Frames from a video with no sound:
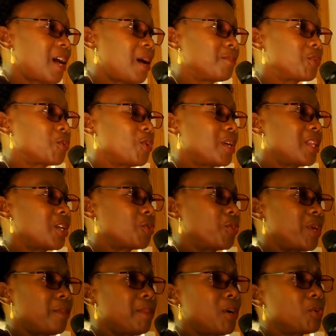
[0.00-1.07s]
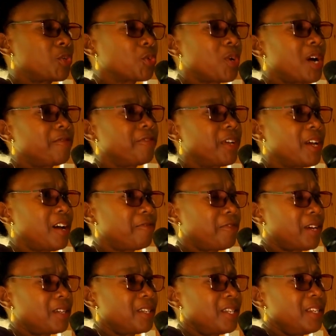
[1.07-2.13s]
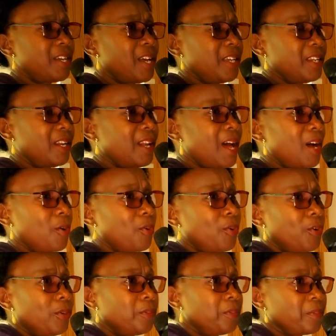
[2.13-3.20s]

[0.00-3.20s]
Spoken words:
I'm sure that we are about to have a Harvard here in Lango.